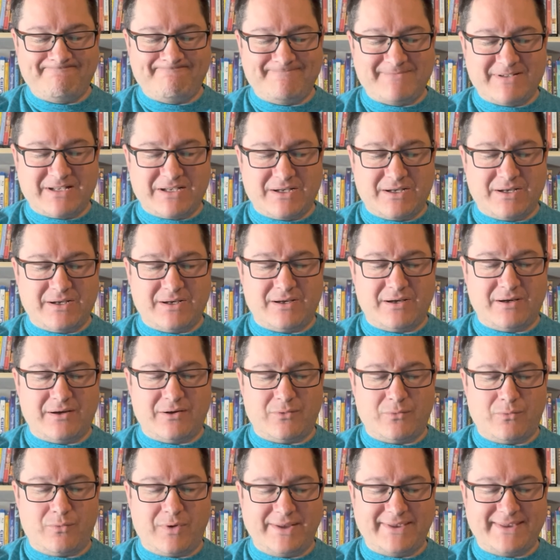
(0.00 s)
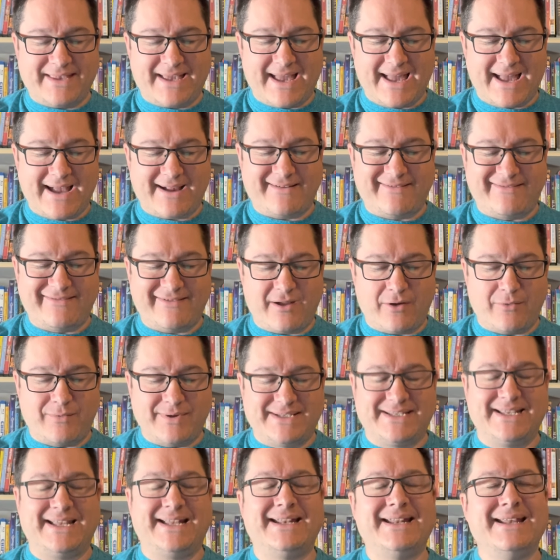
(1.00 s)
uh, what the heck show
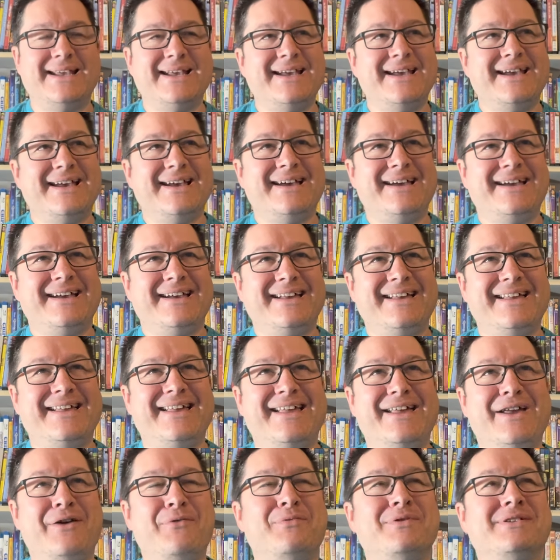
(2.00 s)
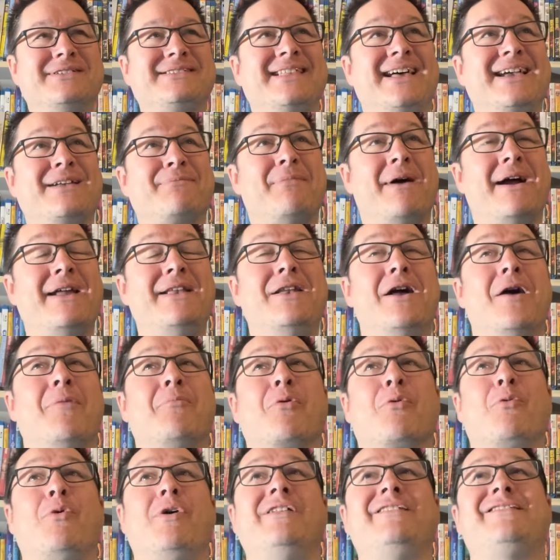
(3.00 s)
is it? It was like my
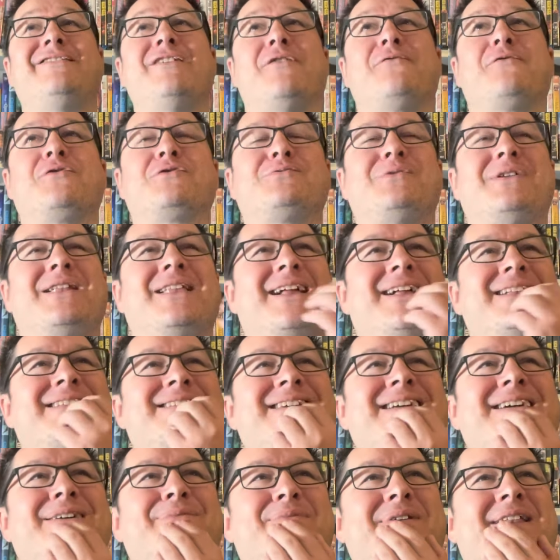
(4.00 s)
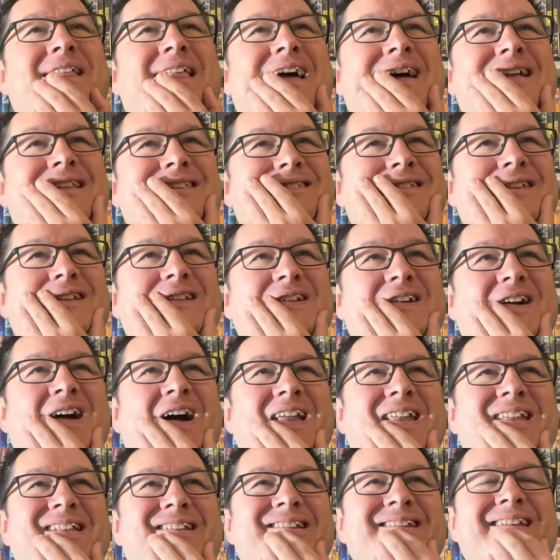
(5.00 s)
number one show for 2019, but it had such a
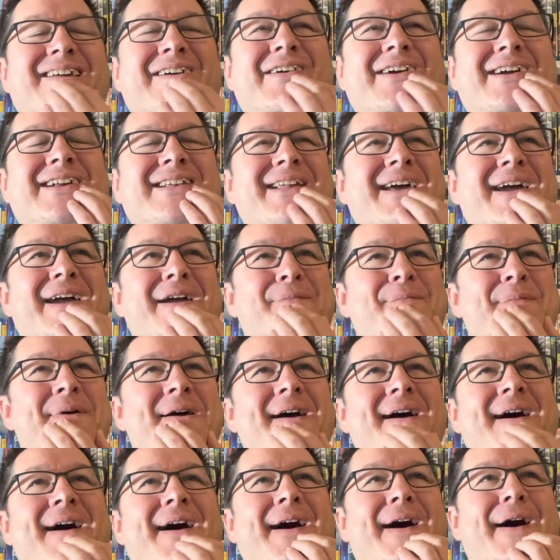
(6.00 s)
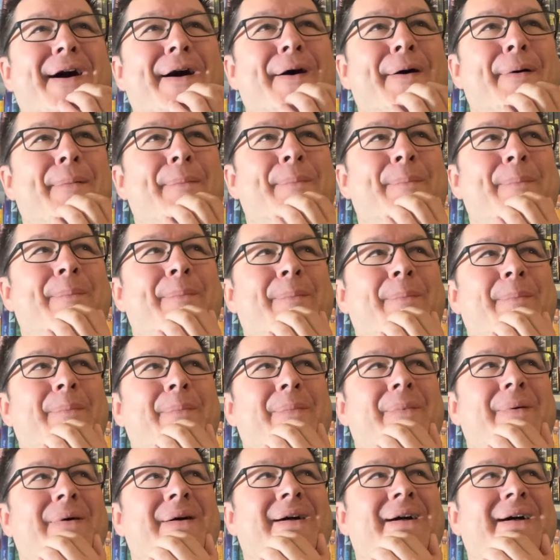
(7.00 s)
kind of generic name. Um,
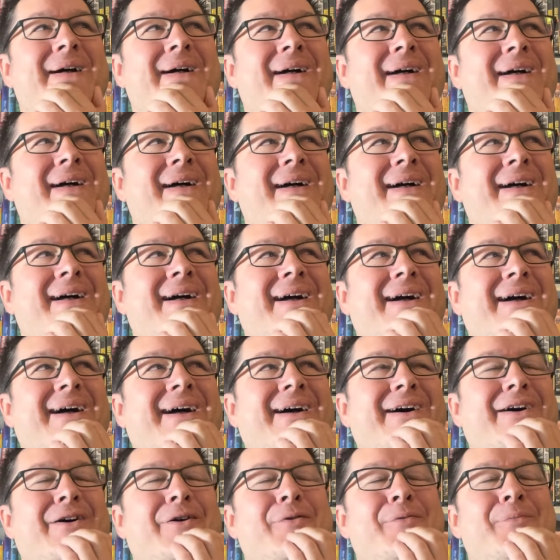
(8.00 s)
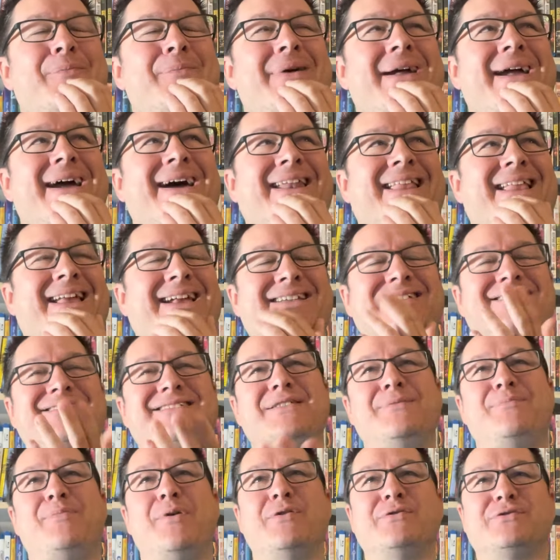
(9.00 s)
Oh man, I can see
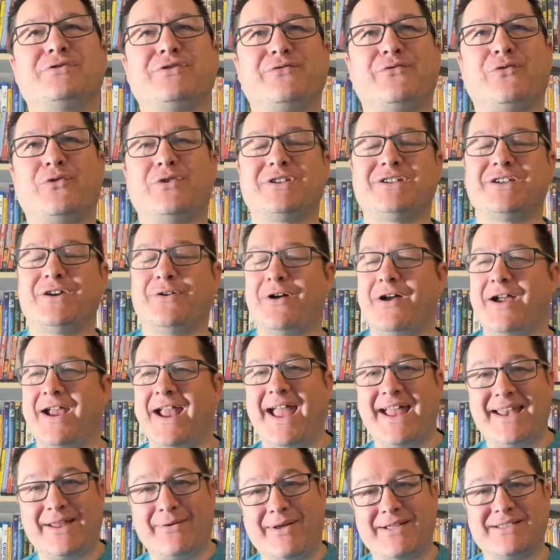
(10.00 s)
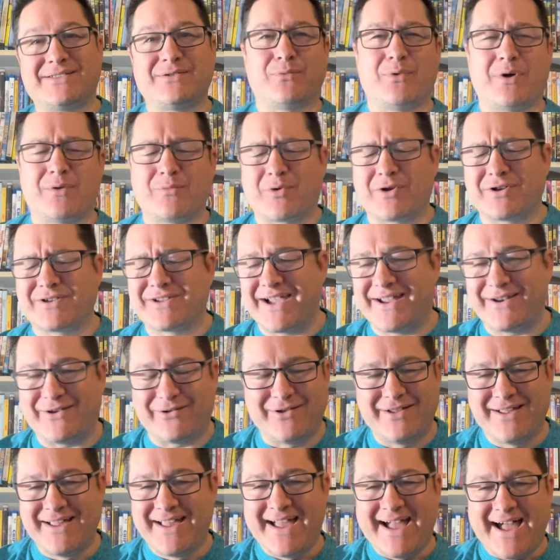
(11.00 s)
the poster for it too. All right, anyway, it's a one-word
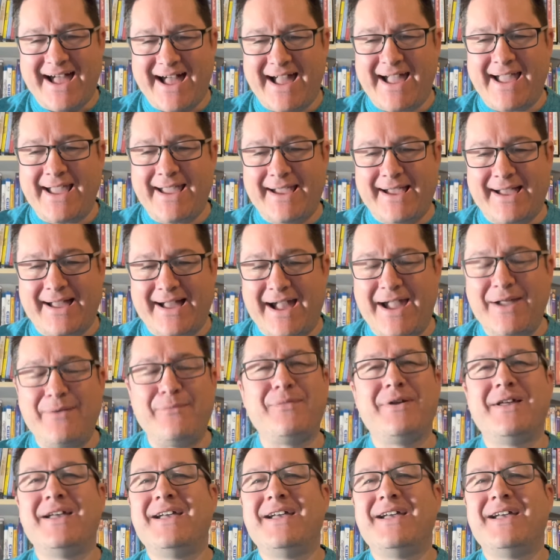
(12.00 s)
title. I I